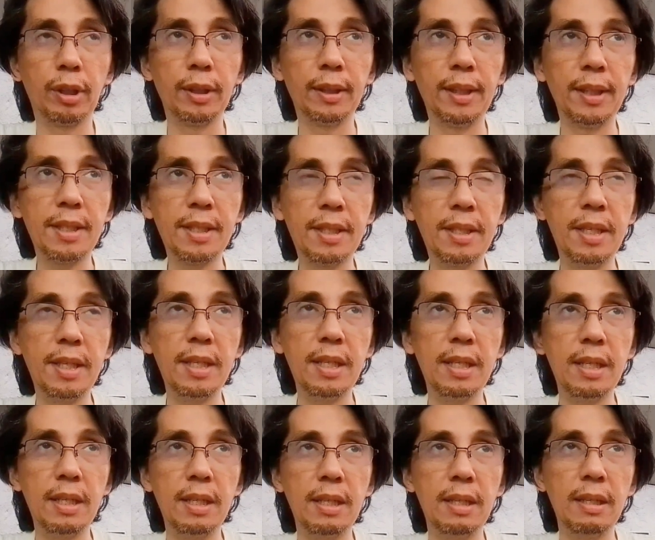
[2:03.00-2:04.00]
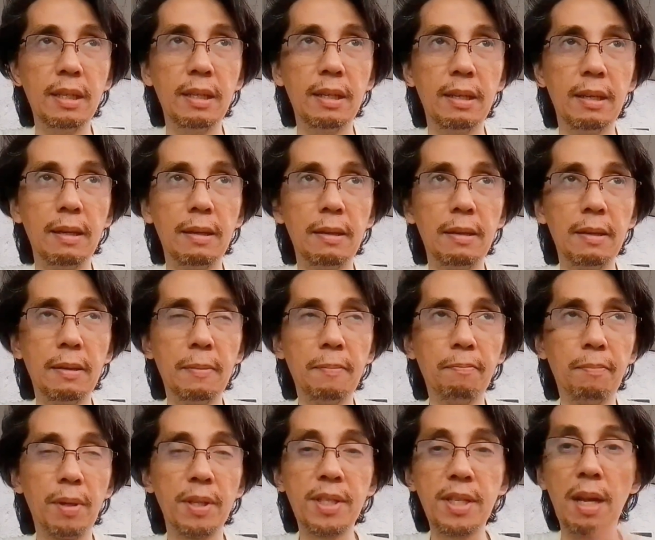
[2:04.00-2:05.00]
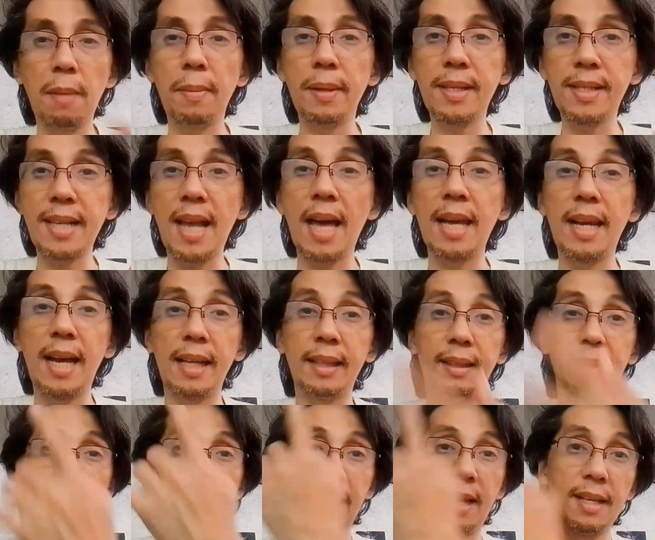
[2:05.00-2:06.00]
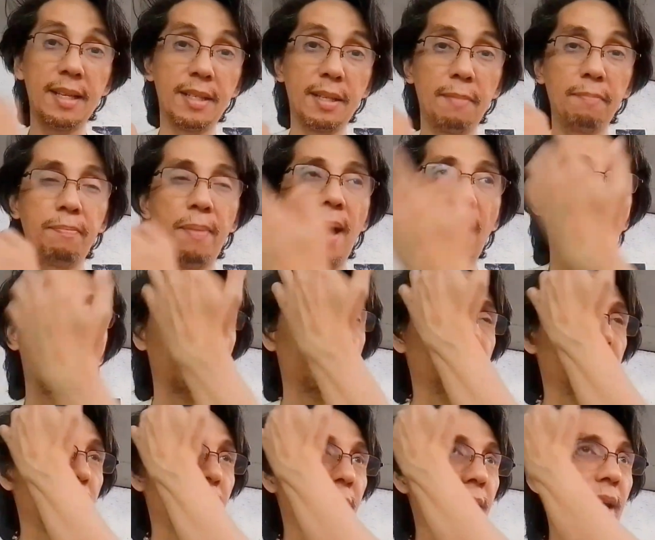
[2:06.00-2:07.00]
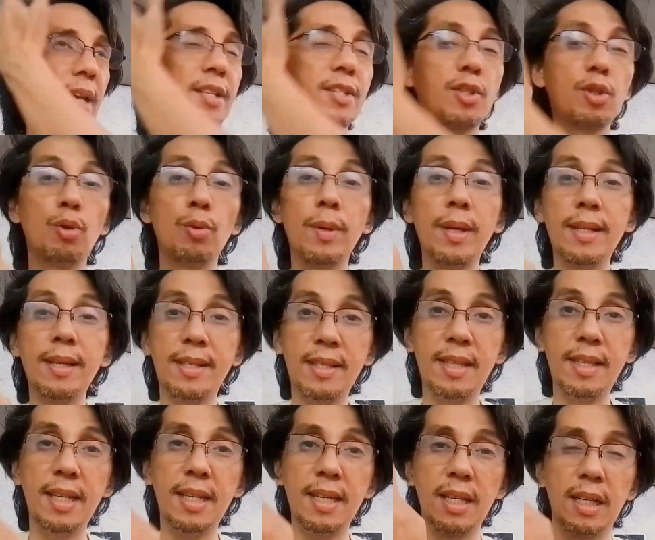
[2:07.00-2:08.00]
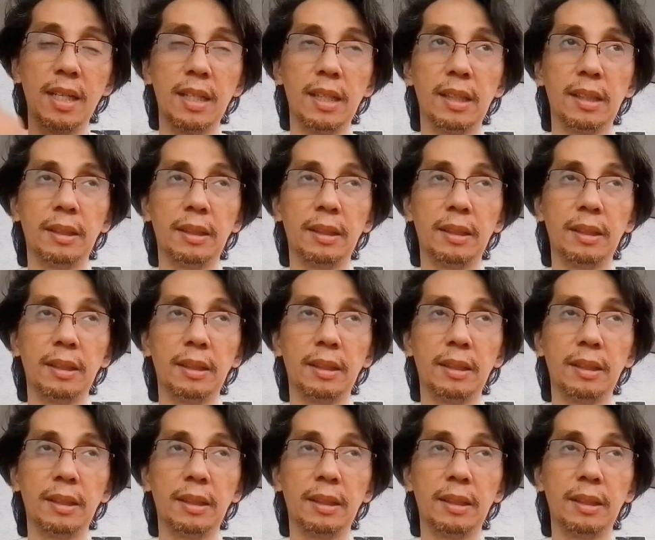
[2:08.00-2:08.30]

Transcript: it called this? The balsamic salad nandiyan pa. And so is the